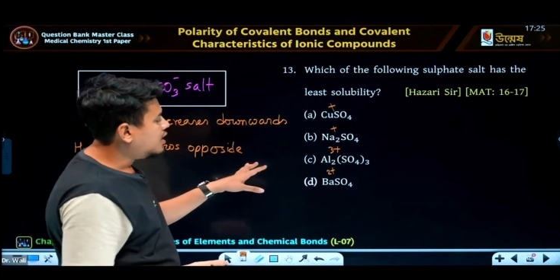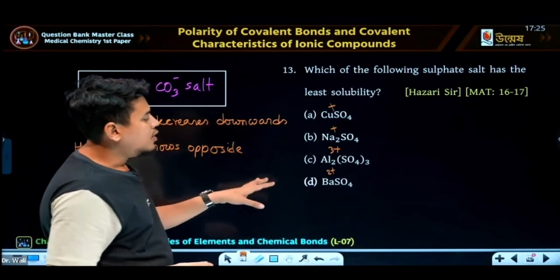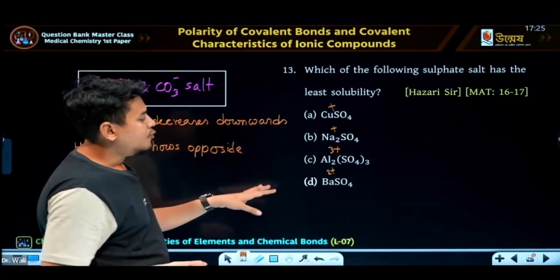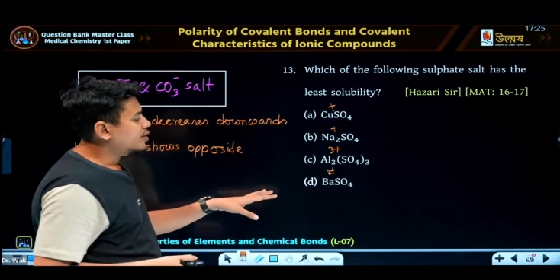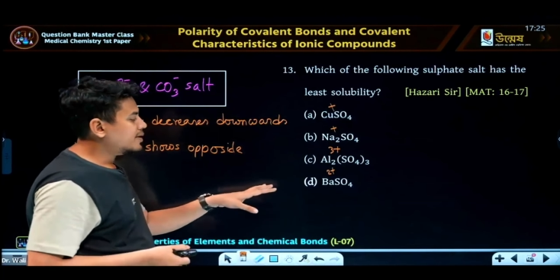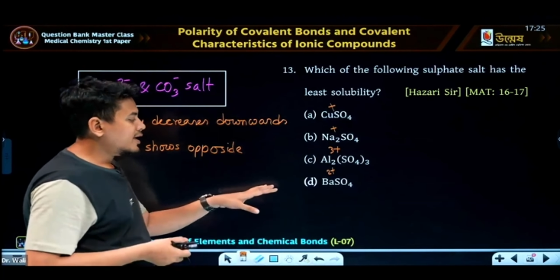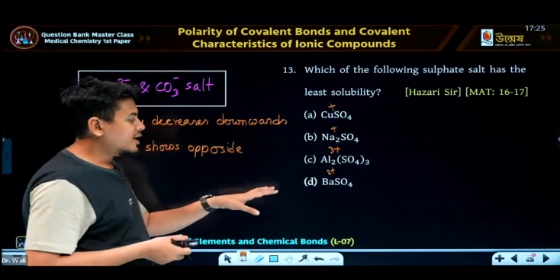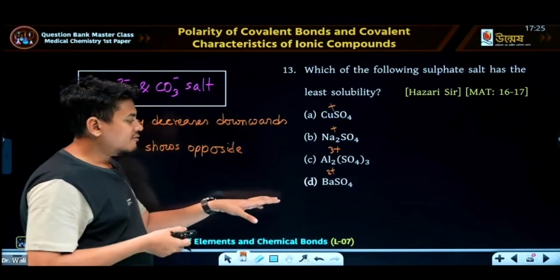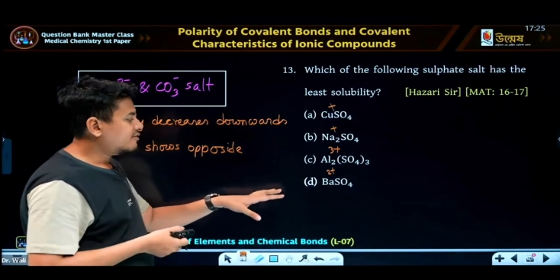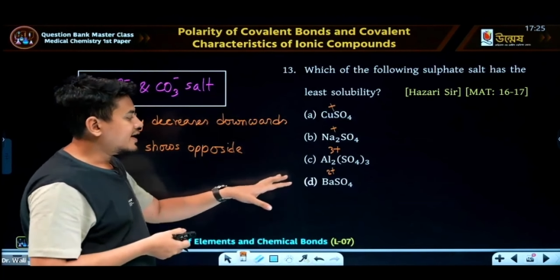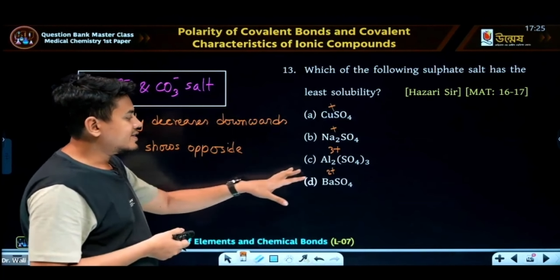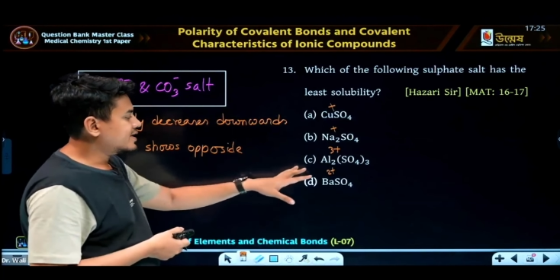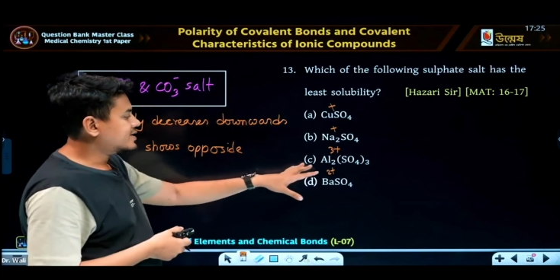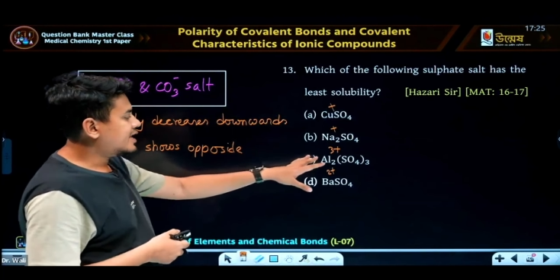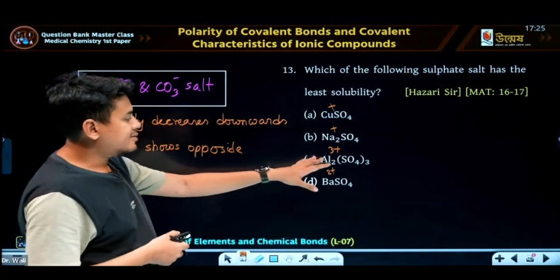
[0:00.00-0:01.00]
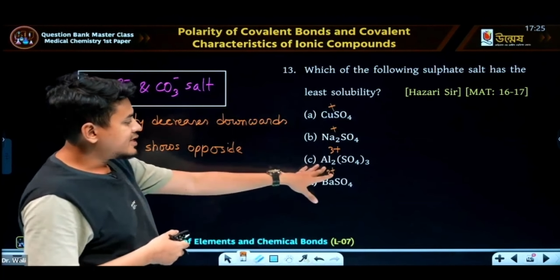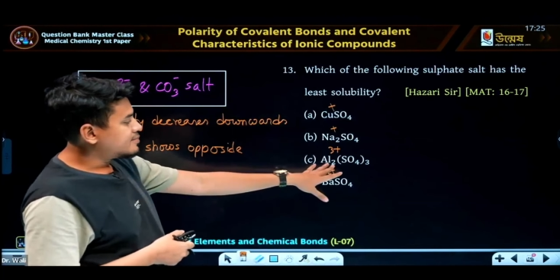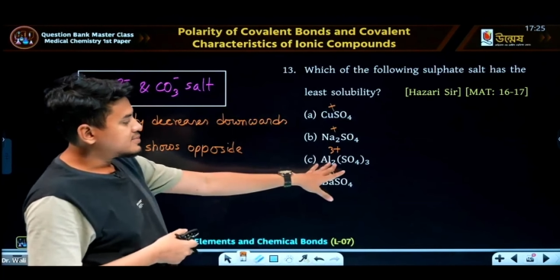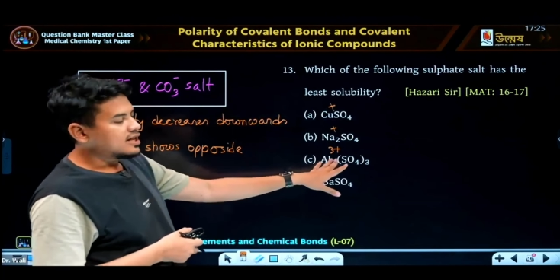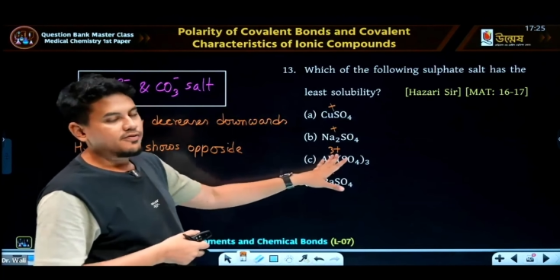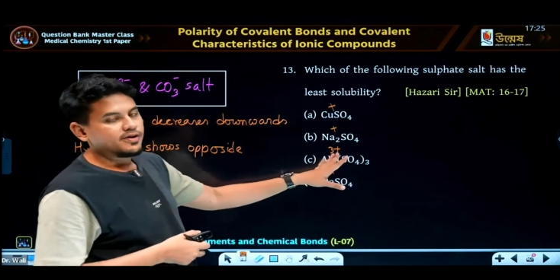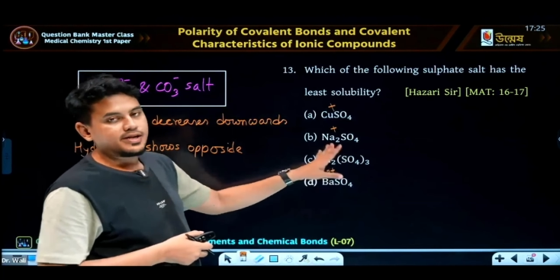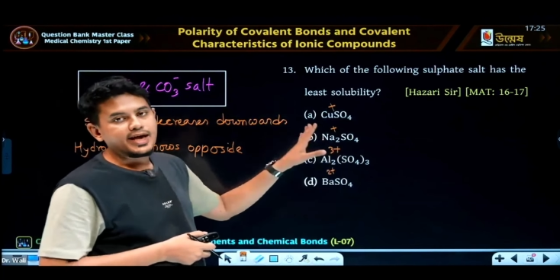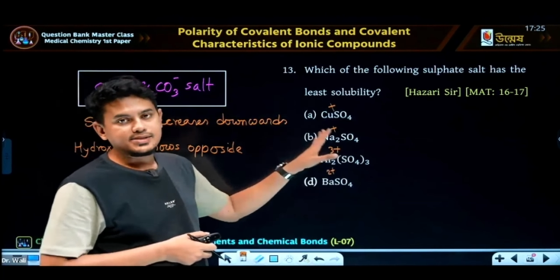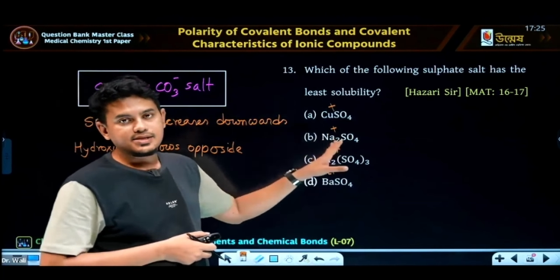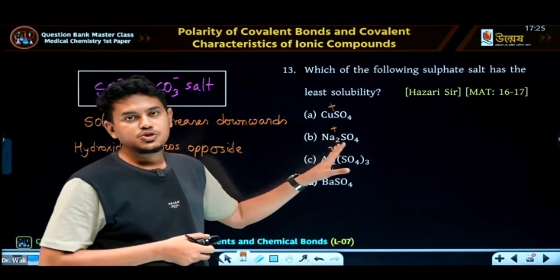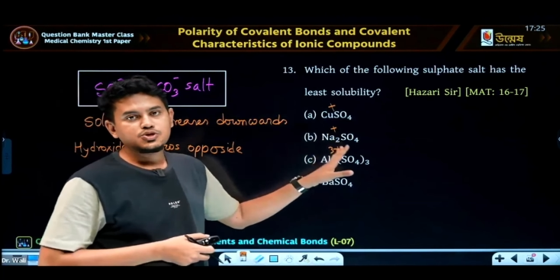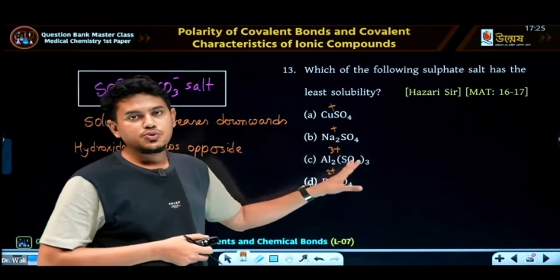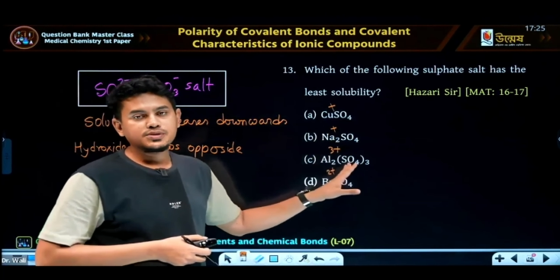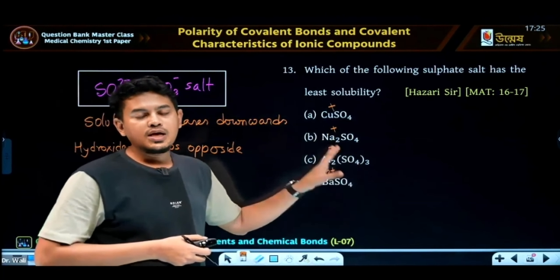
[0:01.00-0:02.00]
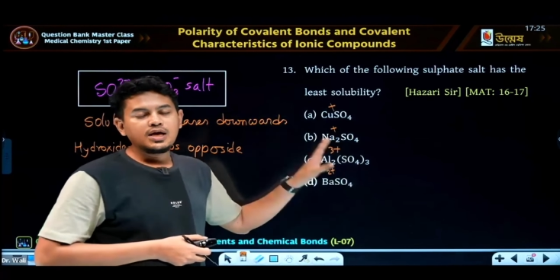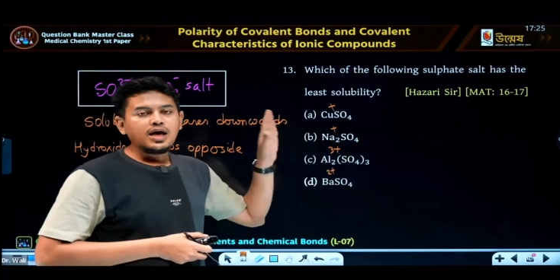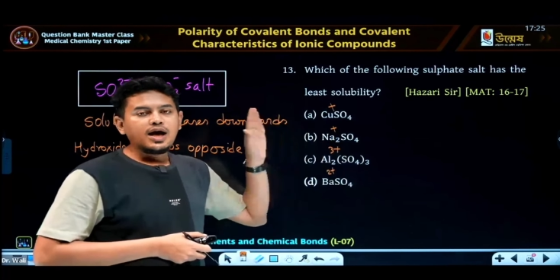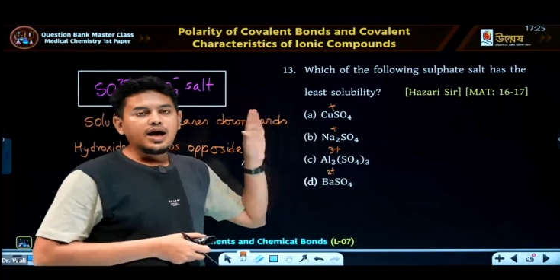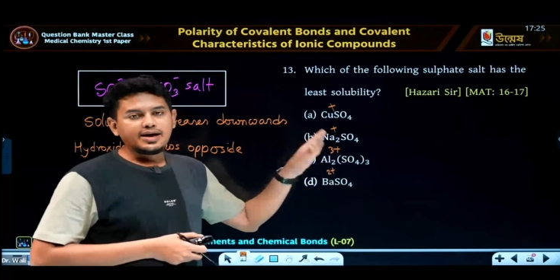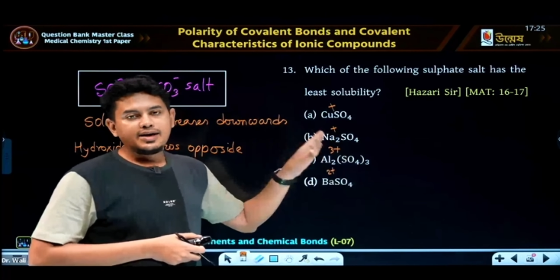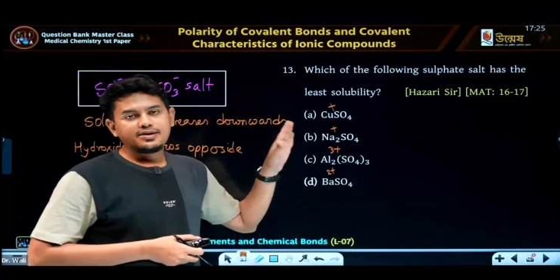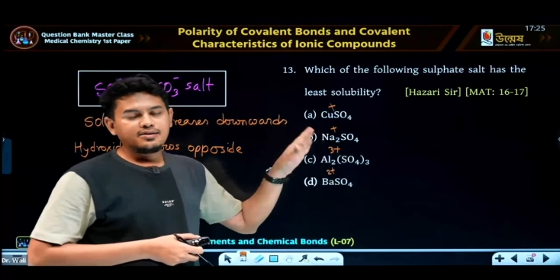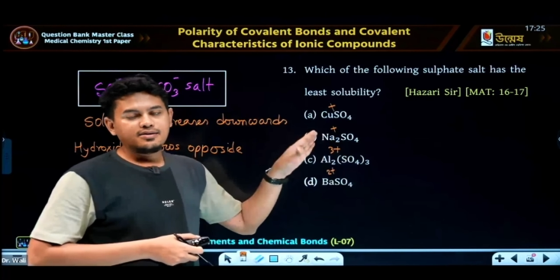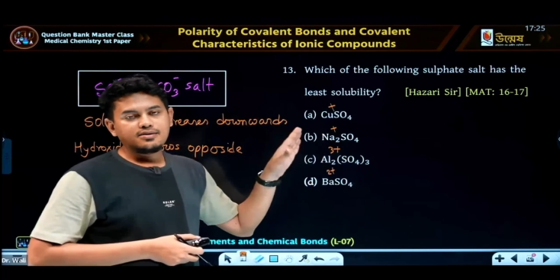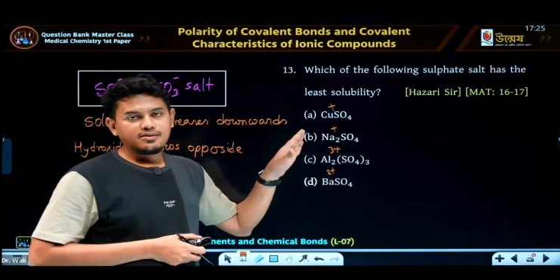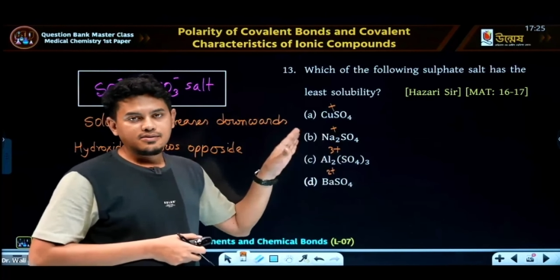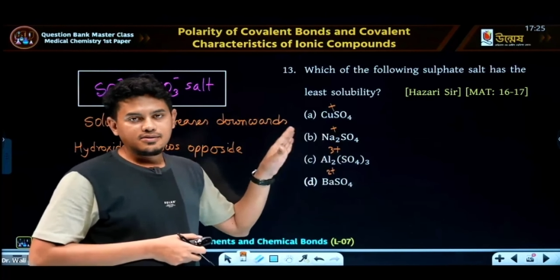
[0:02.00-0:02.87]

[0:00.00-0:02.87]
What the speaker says: rule, we may find that aluminum sulfate, as it shows higher